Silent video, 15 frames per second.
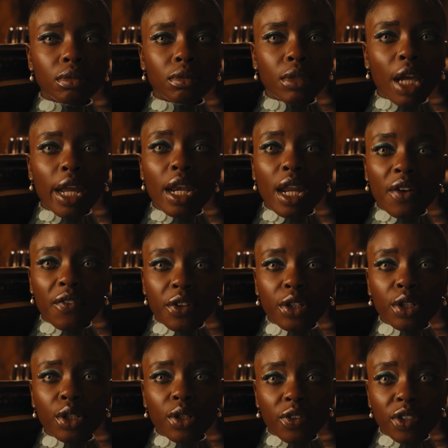I never
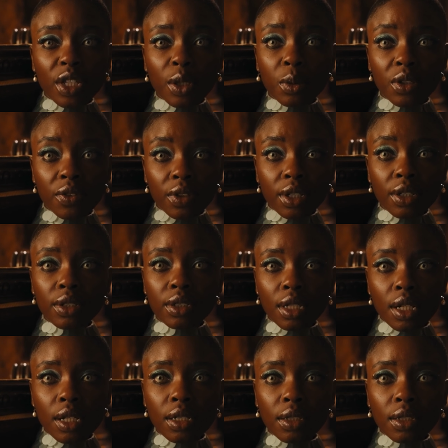knew if they were real or not.